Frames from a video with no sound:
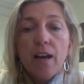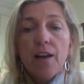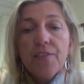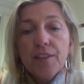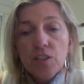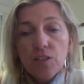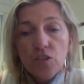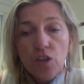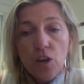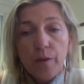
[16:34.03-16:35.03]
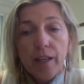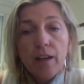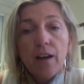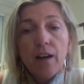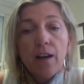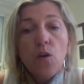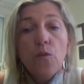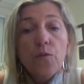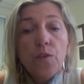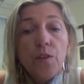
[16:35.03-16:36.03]
This is showing
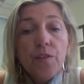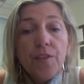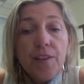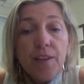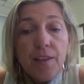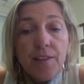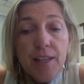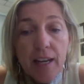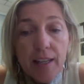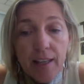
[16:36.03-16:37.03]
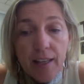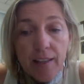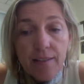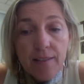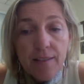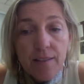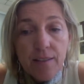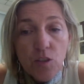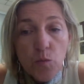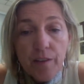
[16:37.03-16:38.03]
over the decades
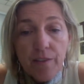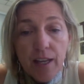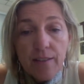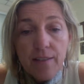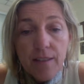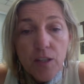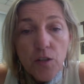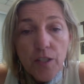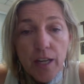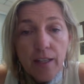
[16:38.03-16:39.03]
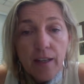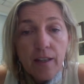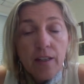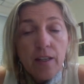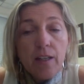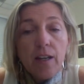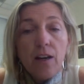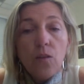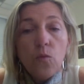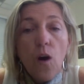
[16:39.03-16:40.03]
since we've had SEER data.
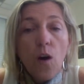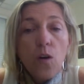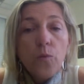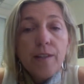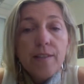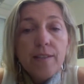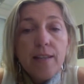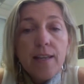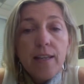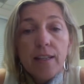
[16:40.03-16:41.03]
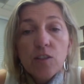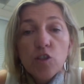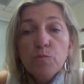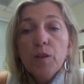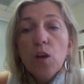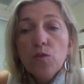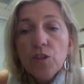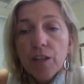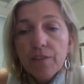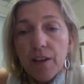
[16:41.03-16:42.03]
Are we seeing an
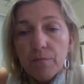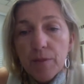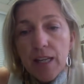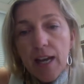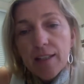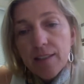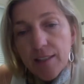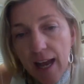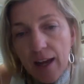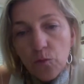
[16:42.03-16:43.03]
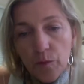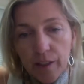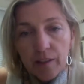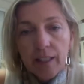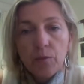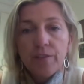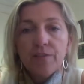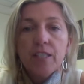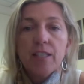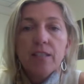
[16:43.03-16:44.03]
explosion of MDS? Not really. We've
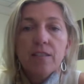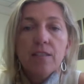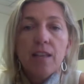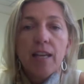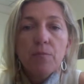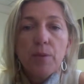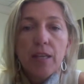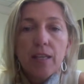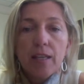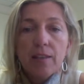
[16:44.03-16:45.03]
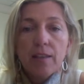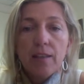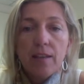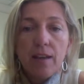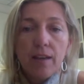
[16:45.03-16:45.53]
seen a slight peak in the